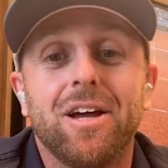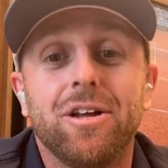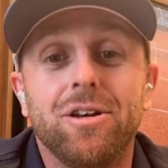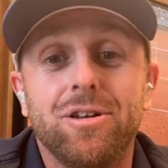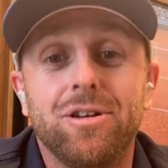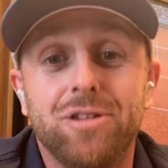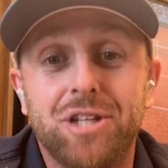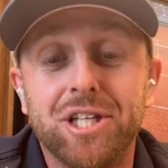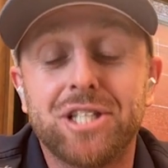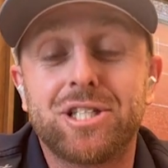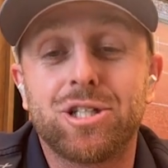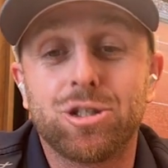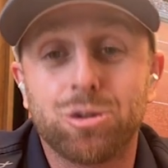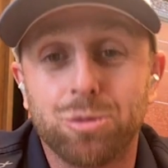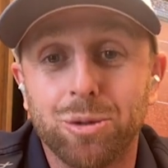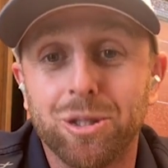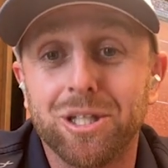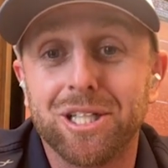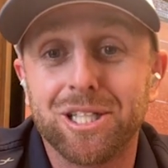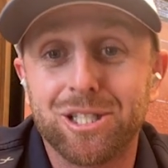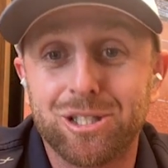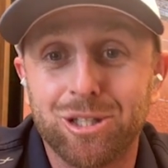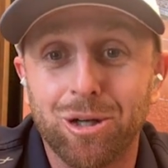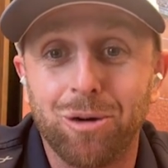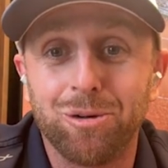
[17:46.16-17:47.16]
This is
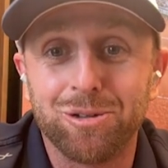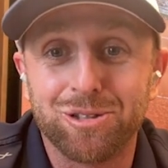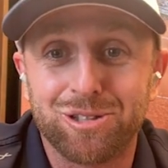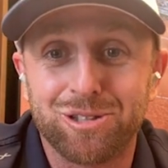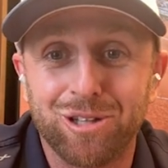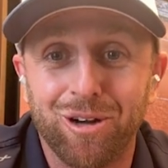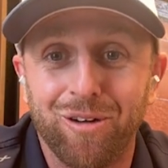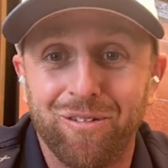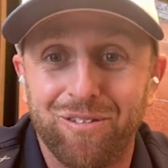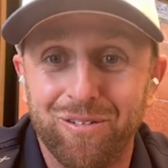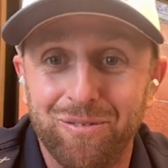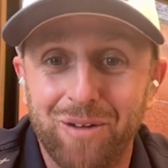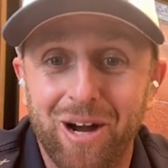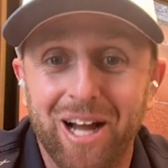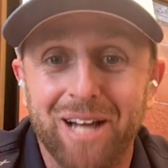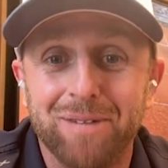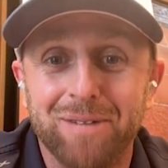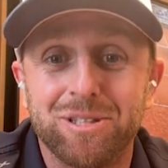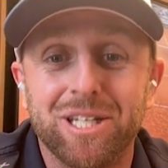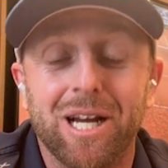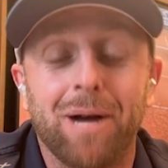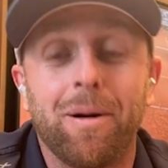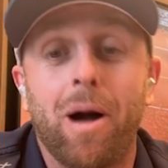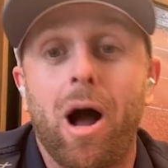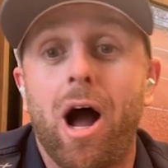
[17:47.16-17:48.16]
really so-and-so from
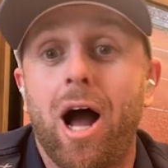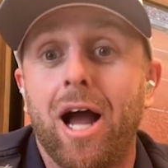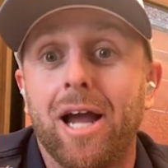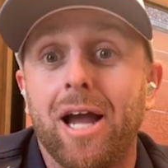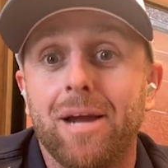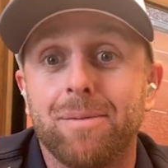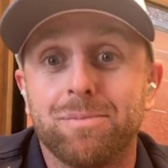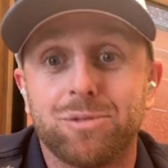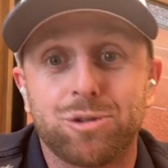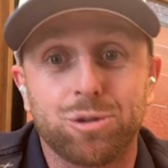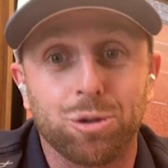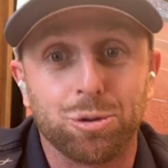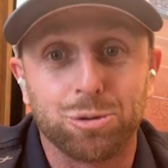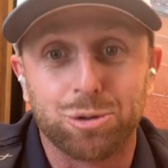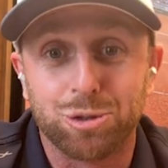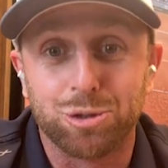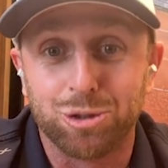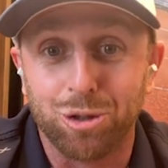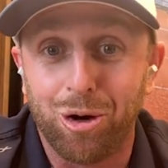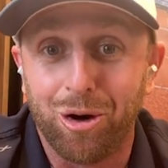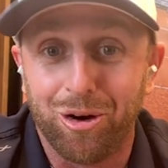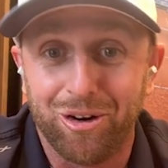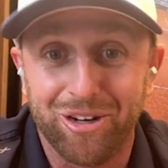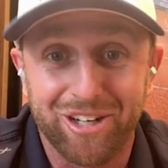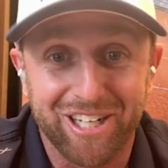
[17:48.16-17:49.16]
IMG. Oh, I am so
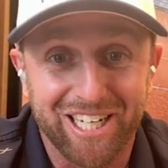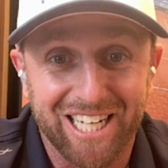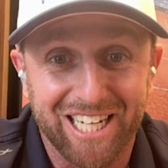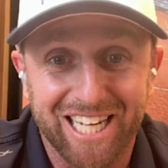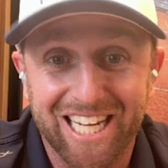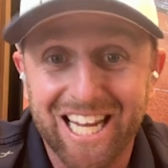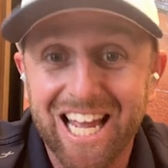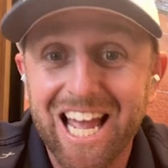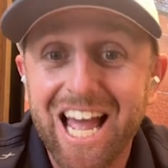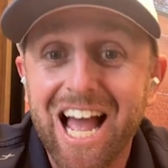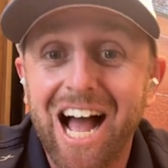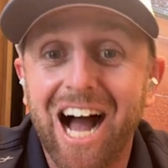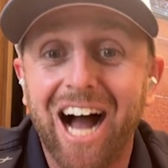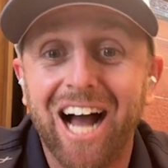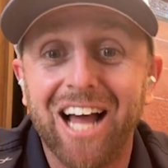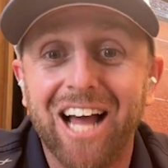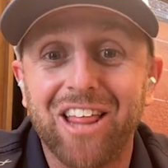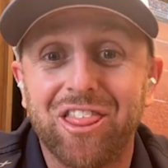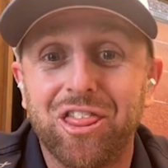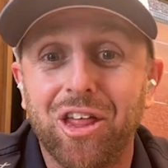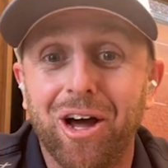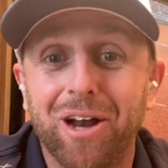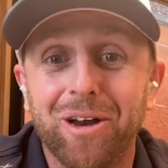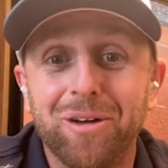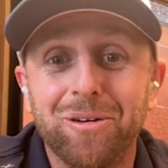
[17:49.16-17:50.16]
sorry. I
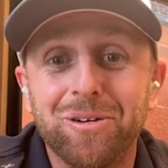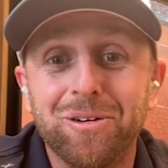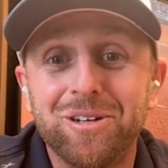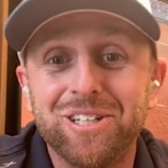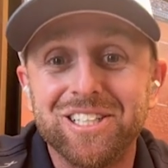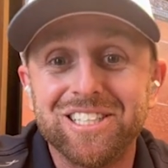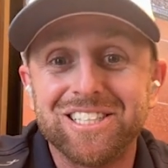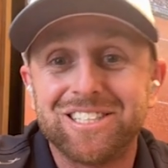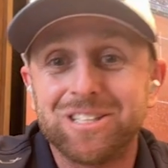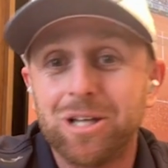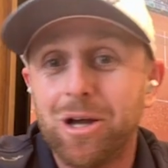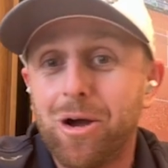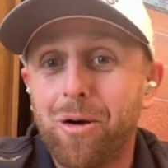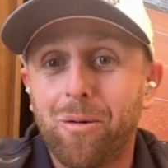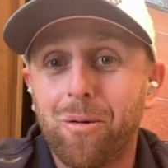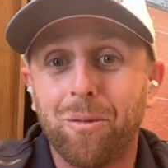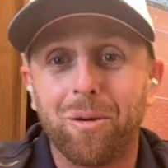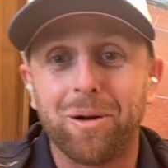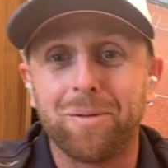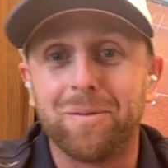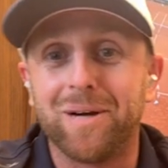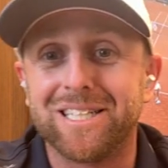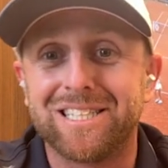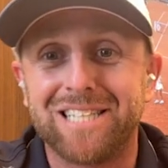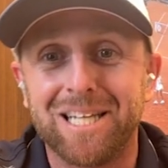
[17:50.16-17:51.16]
thought it was
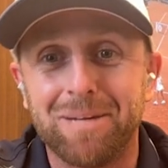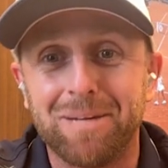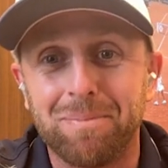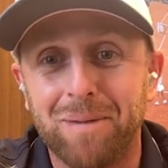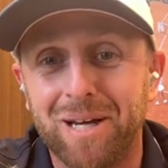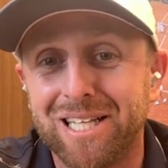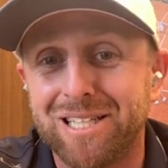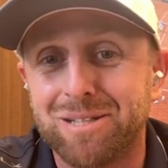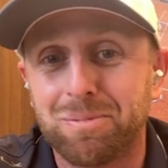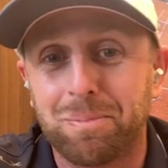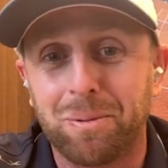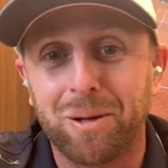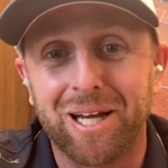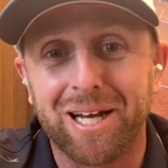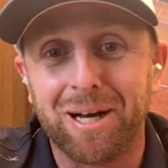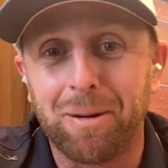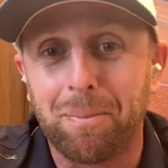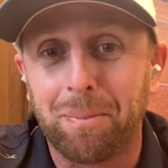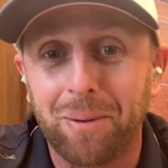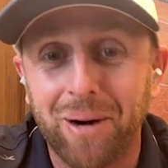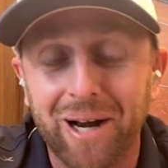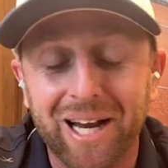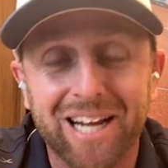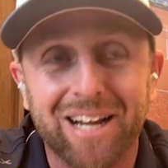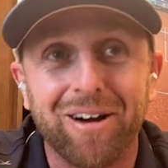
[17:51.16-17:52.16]
one of my teammates playing a
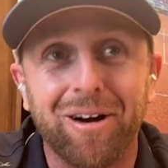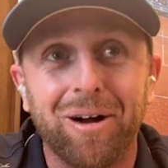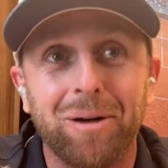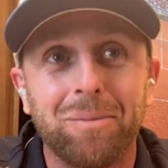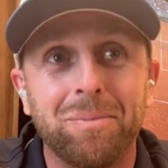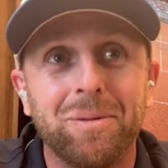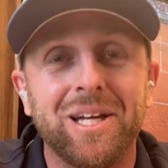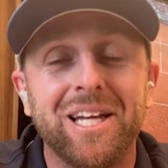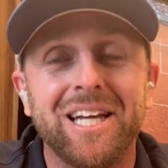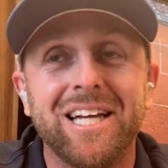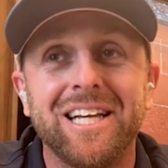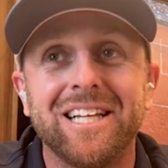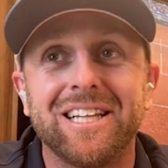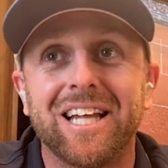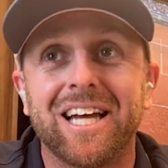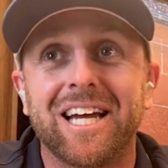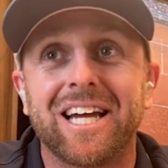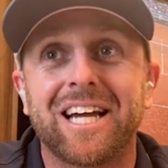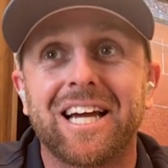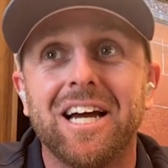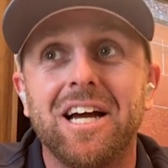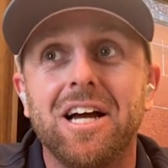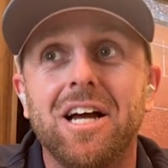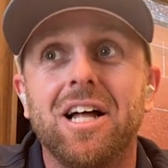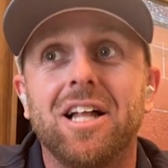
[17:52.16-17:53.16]
prank on me.
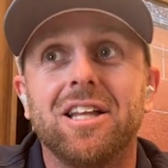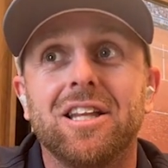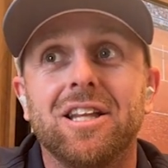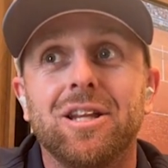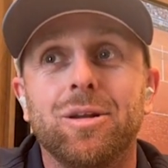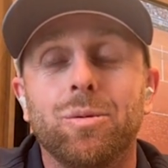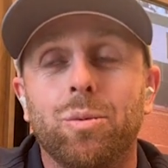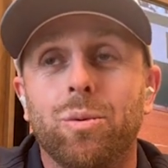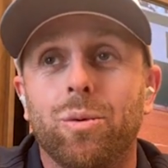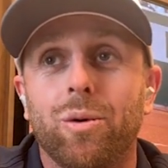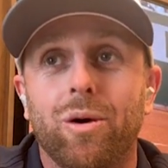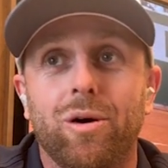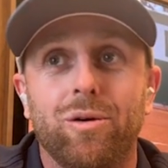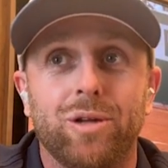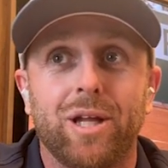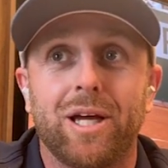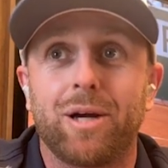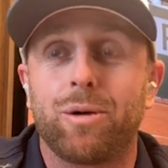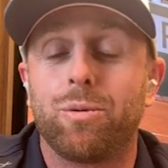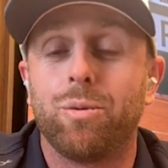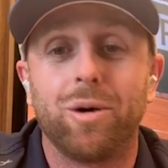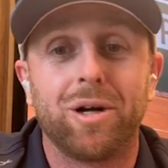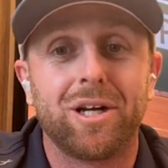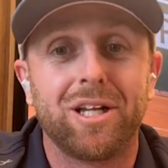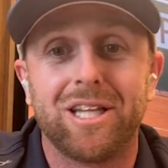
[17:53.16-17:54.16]
Like,
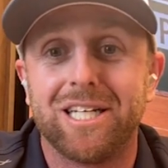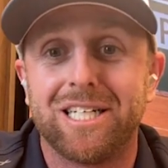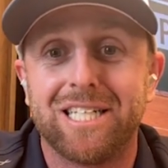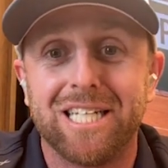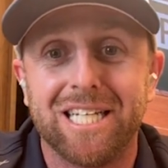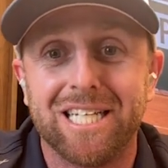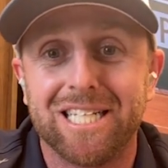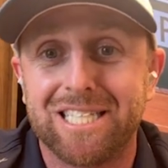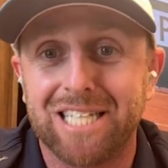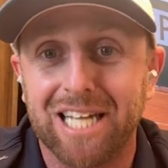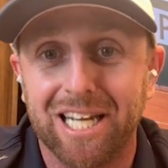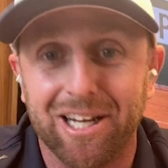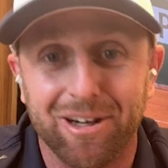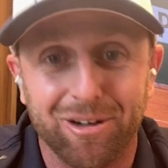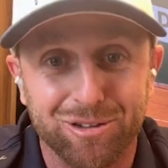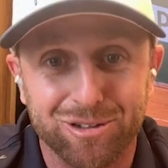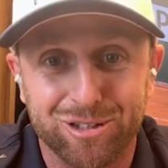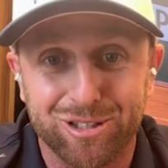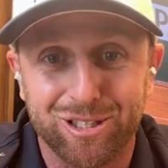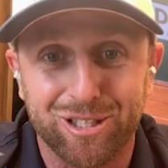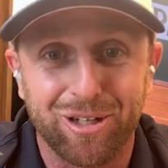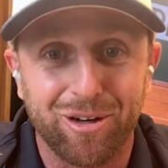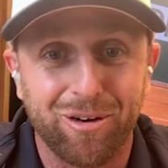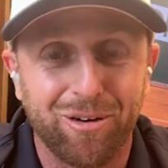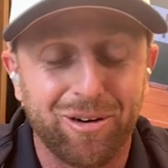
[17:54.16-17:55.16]
what are the
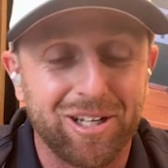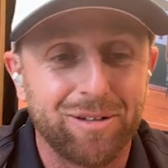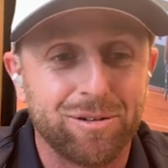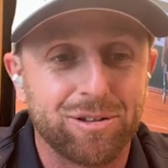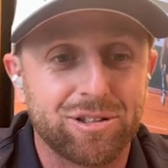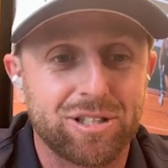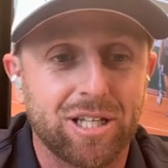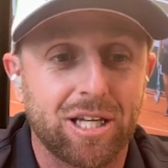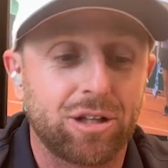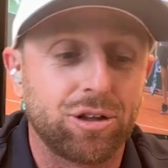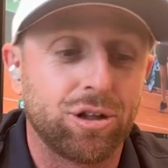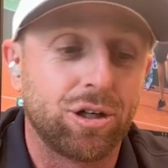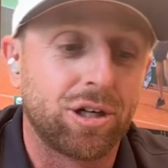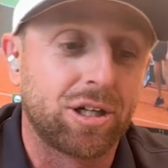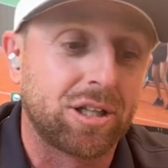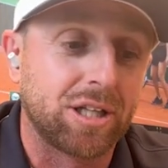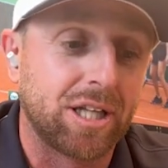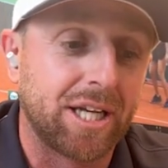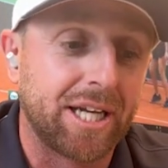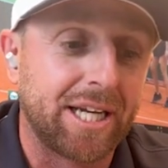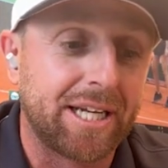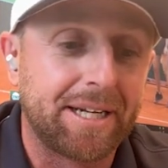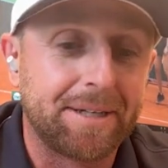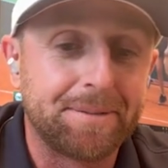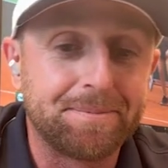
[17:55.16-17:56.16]
details, you know? And he was like, look,
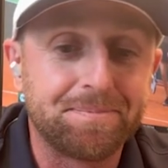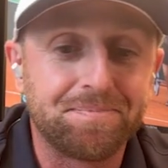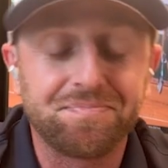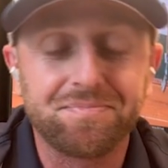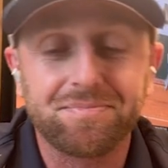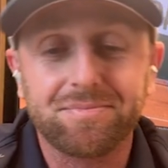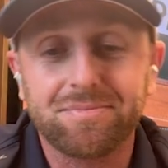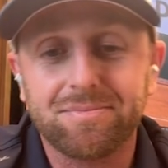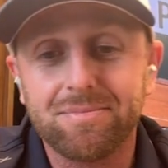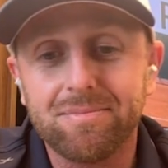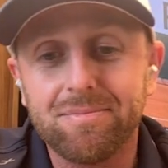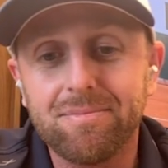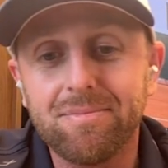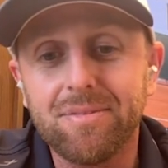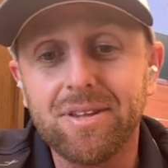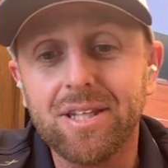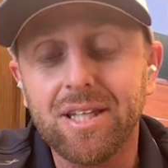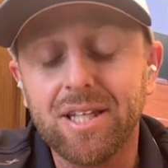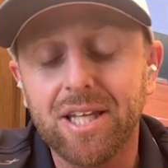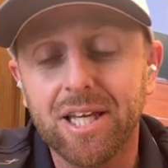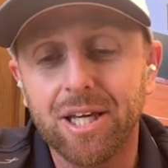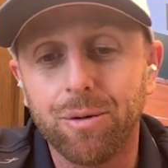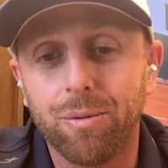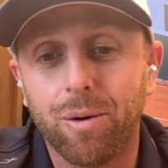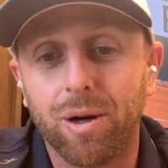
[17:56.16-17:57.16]
like,
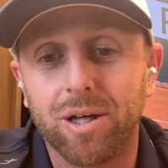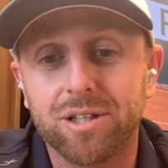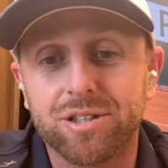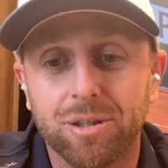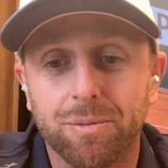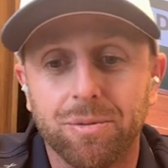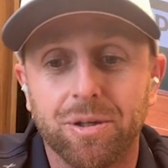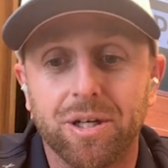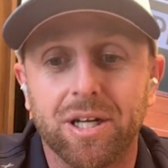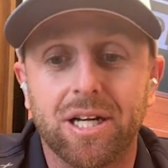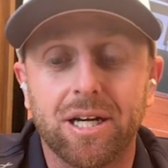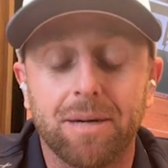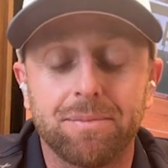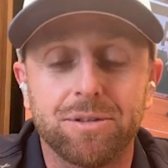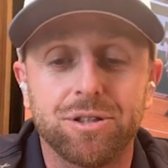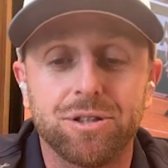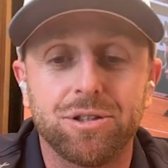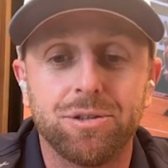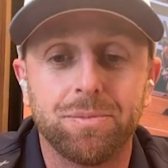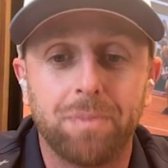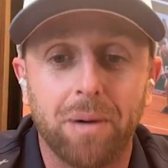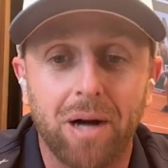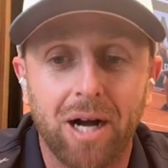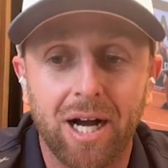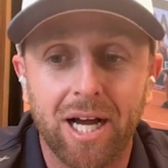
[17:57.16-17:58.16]
he wants someone to come to
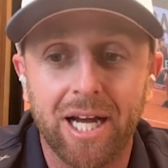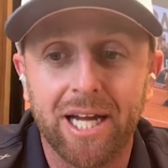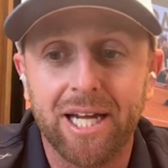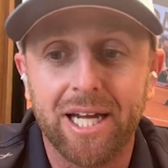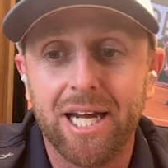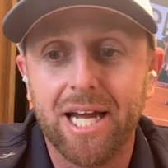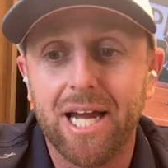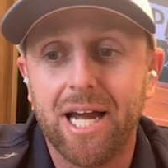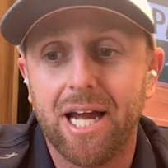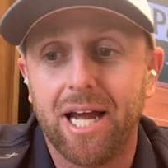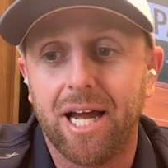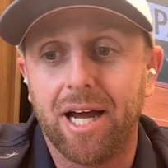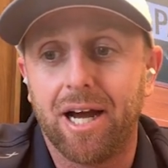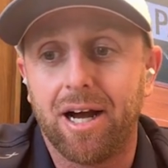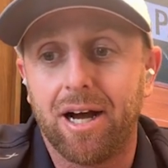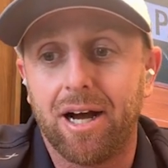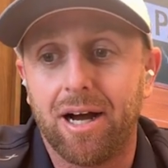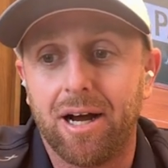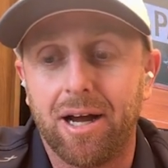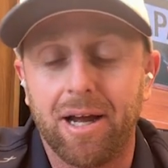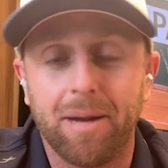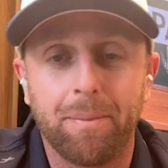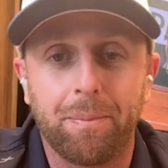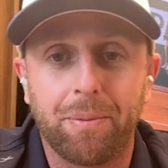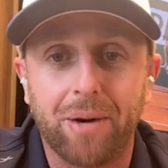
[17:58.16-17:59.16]
Dubai
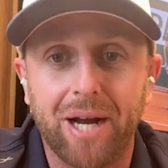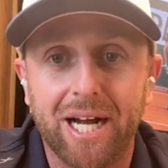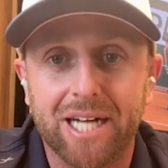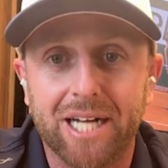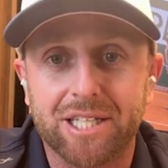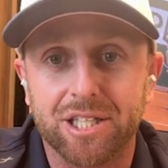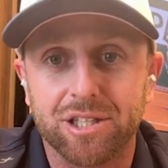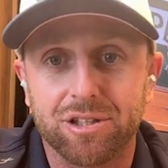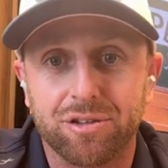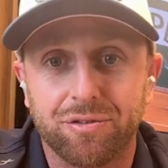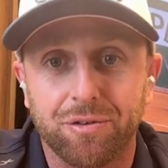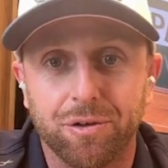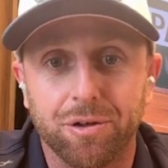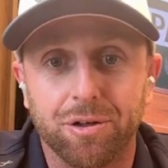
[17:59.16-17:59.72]
and practice